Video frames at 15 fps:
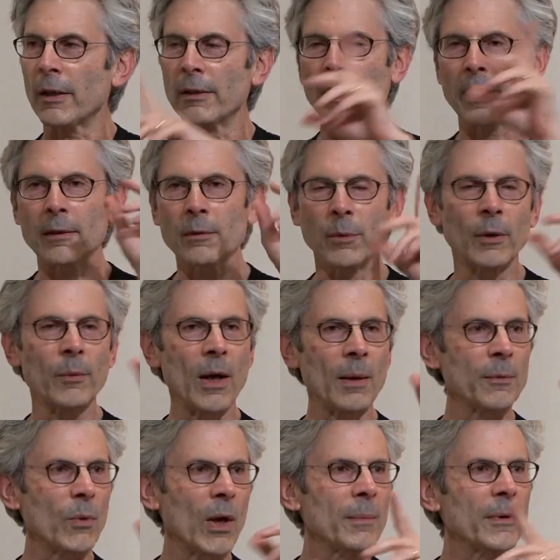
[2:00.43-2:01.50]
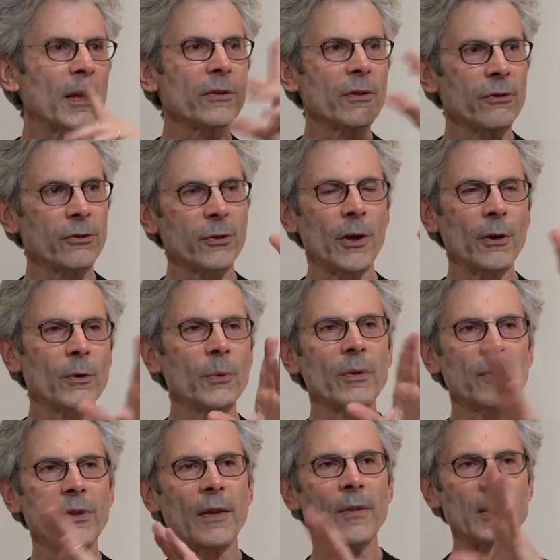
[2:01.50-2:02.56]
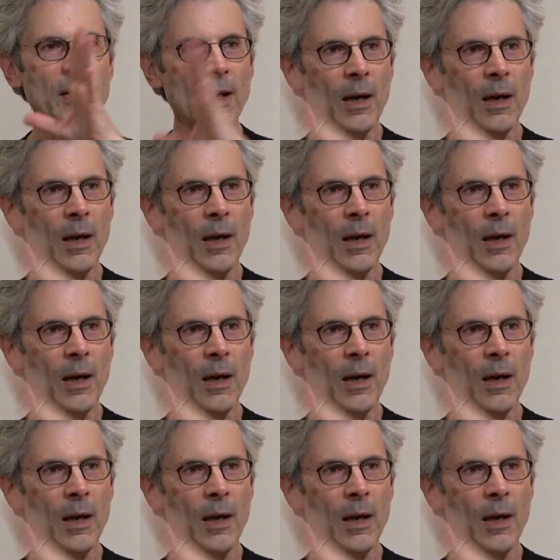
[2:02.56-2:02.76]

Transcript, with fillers: unlike where Ram, Ram Dass's stroke was on the